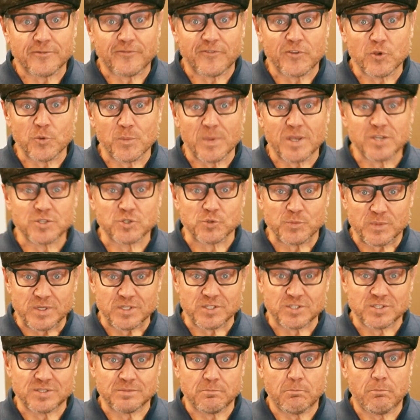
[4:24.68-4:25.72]
a few
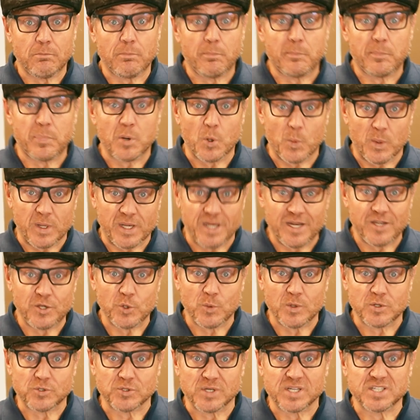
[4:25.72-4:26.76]
measurements, but we need
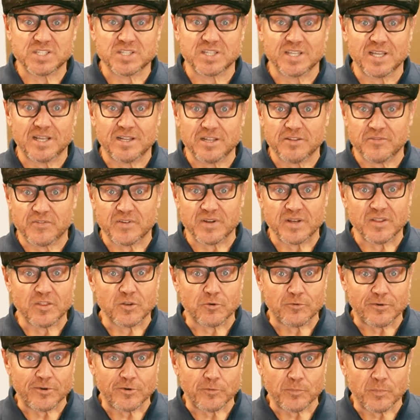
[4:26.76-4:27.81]
to address the elephant in
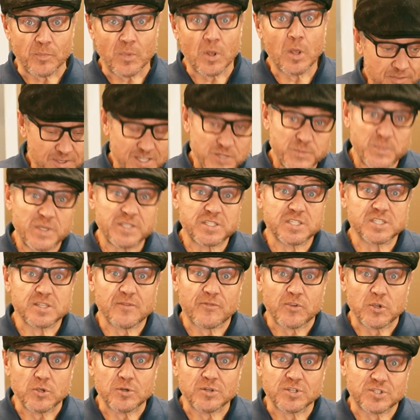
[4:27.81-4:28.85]
the room. These pieces of
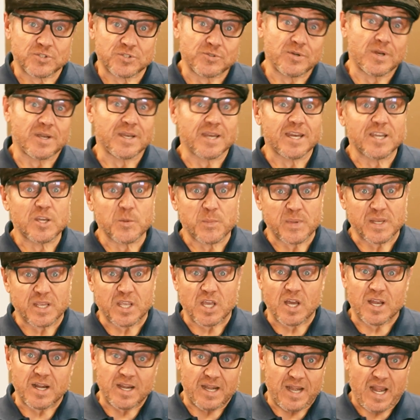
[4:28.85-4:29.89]
UniStrut need to be
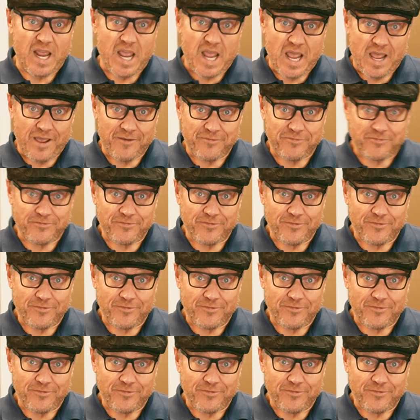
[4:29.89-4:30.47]
cut in half.